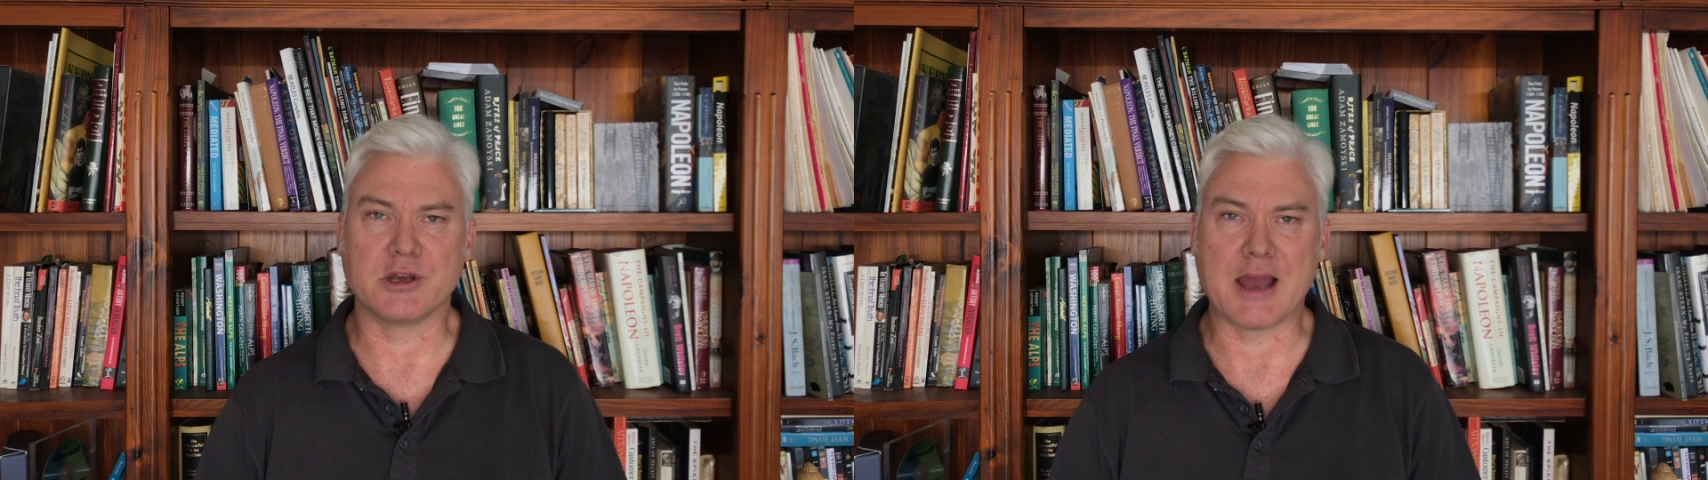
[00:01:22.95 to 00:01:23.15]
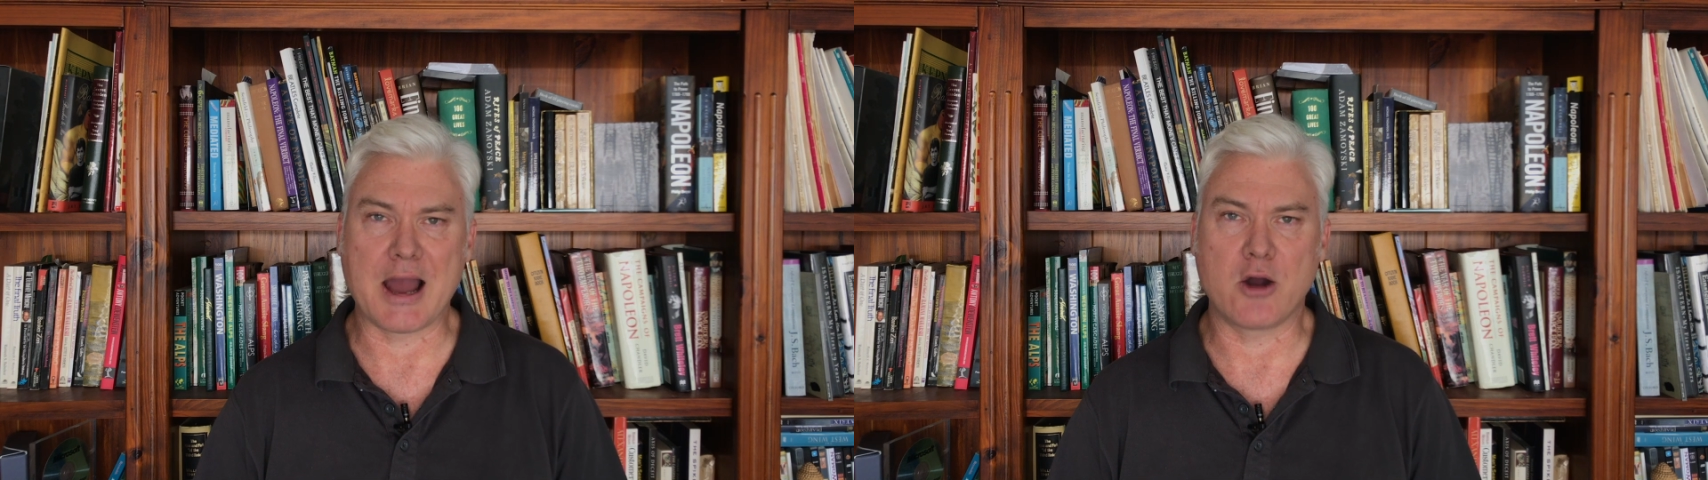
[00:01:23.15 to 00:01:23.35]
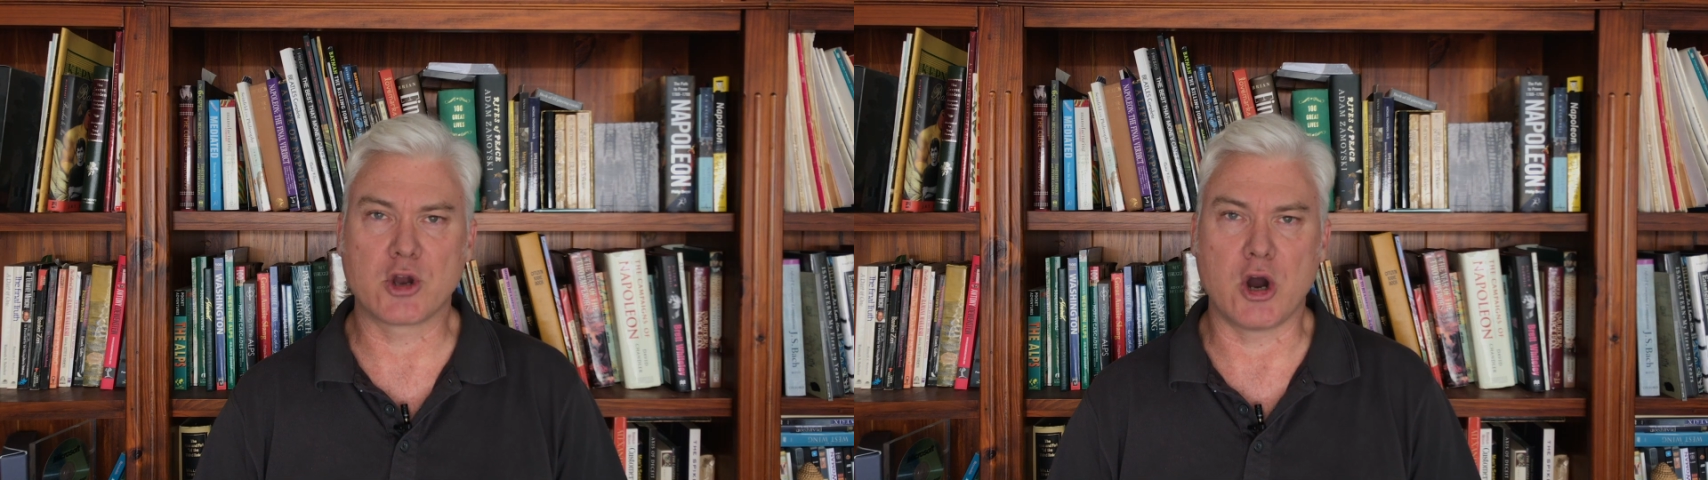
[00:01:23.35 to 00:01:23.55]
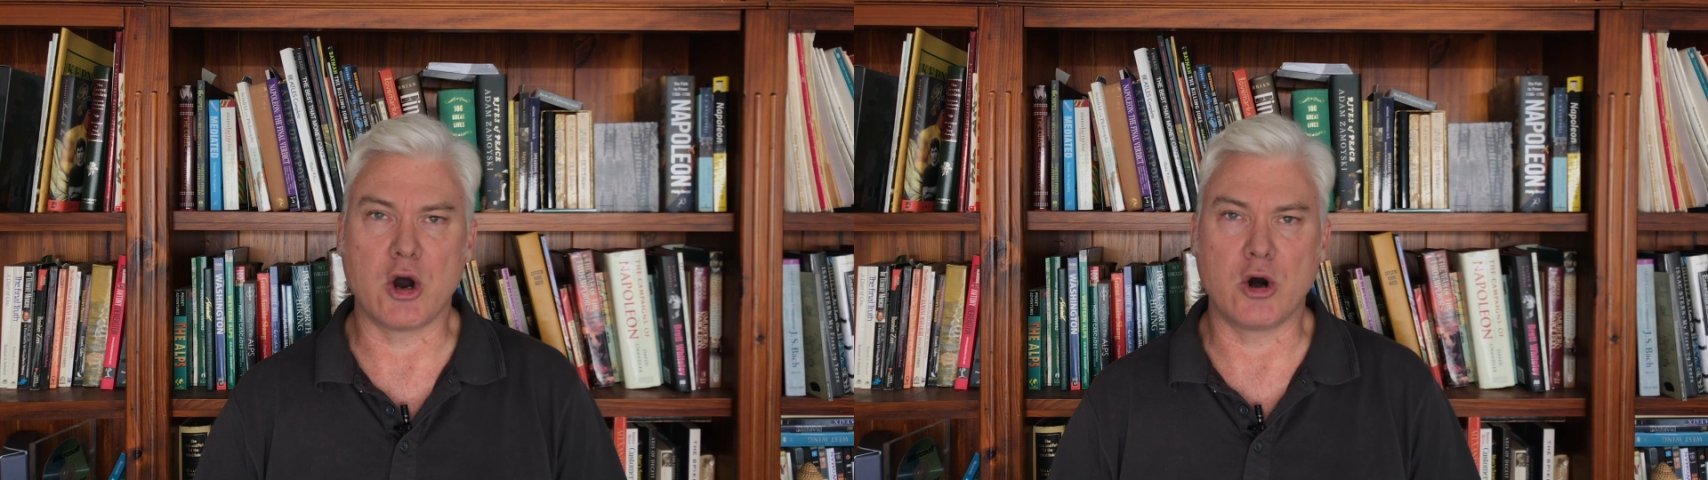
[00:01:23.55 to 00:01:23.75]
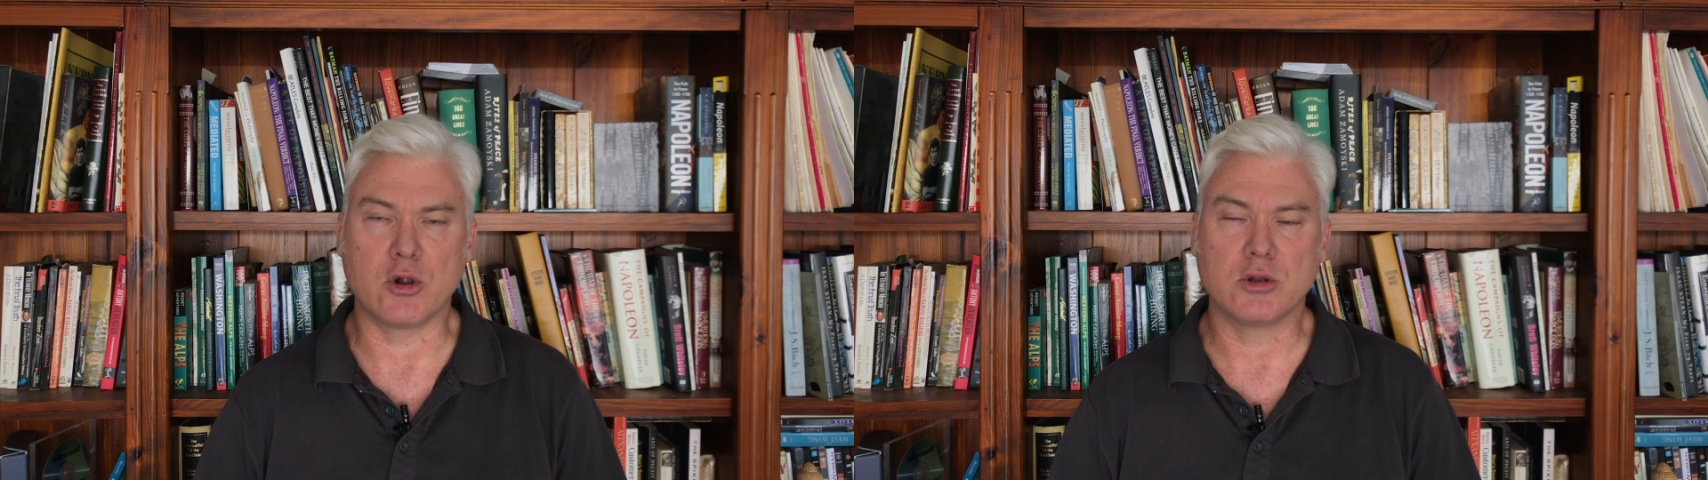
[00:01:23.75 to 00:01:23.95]
the
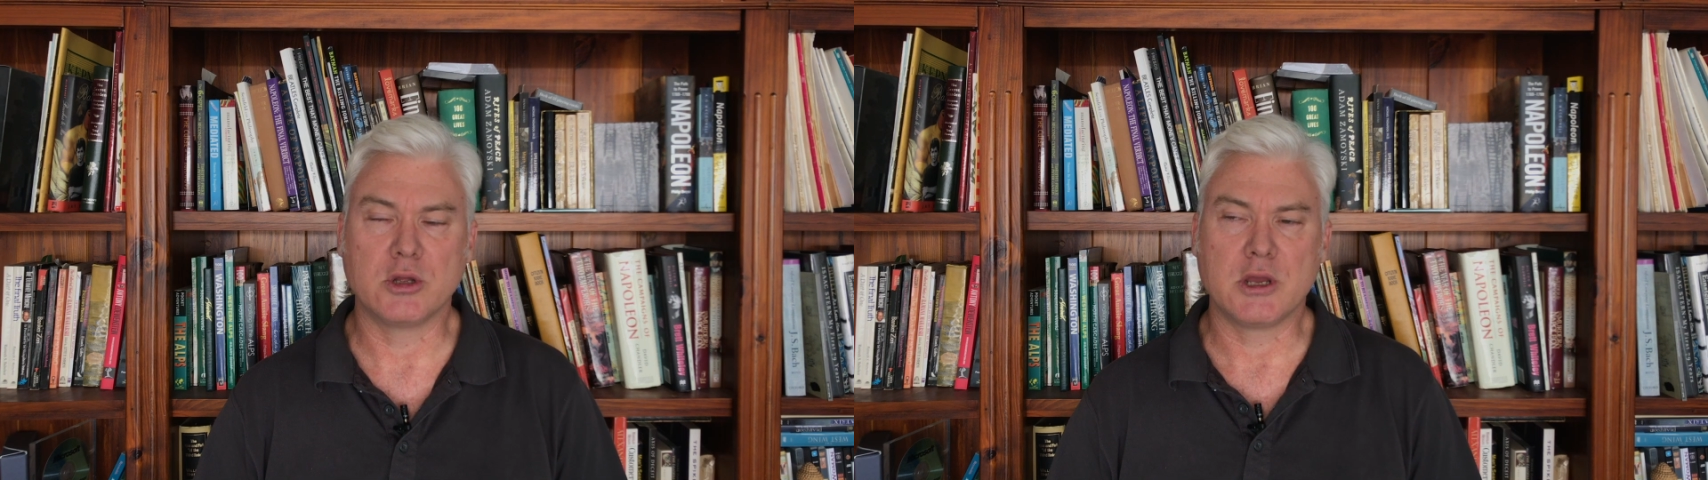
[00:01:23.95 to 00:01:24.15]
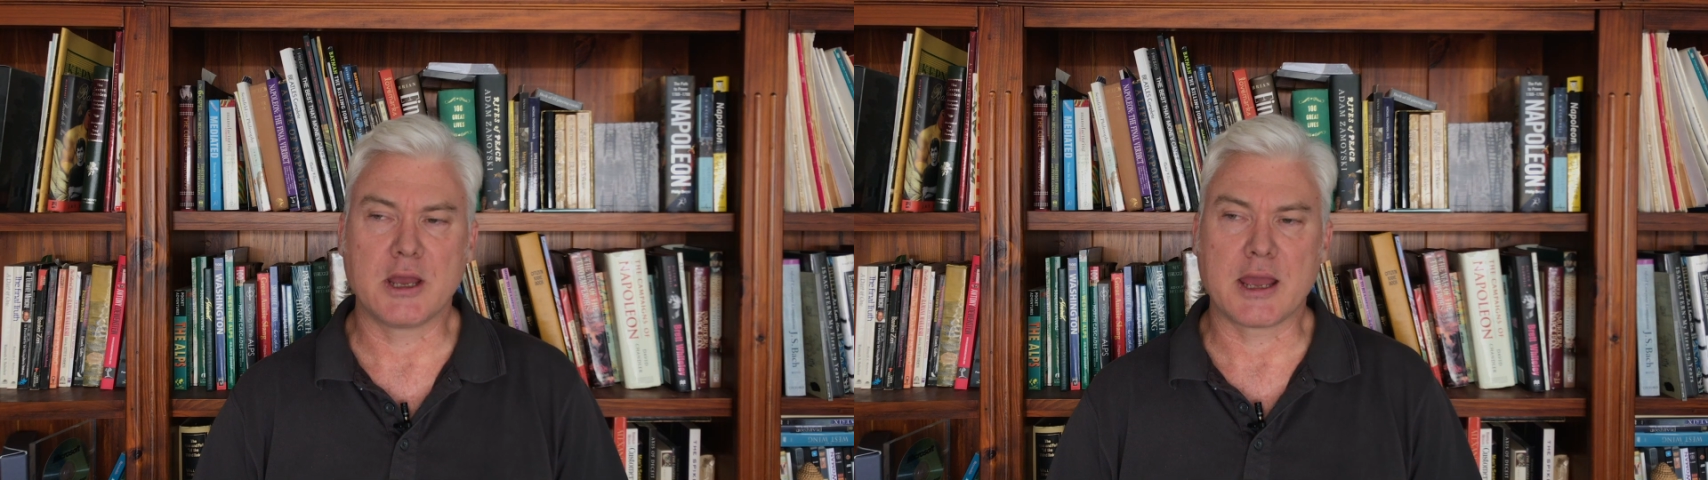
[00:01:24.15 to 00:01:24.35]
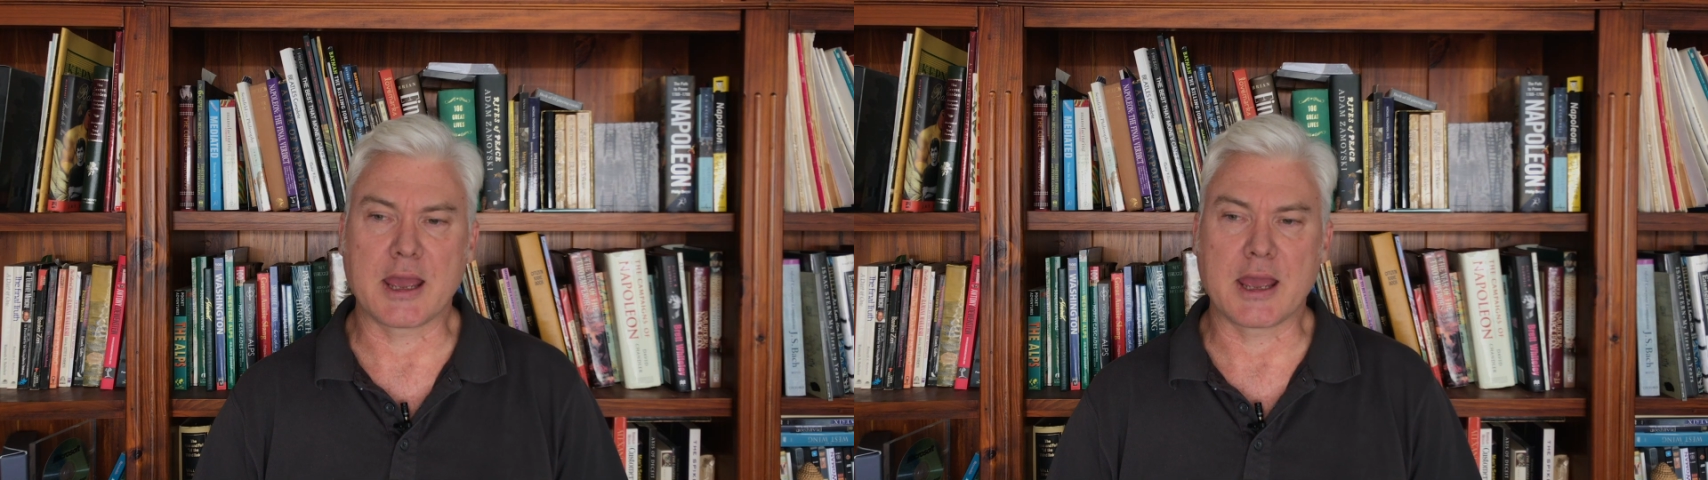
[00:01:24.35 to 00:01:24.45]
alcohol,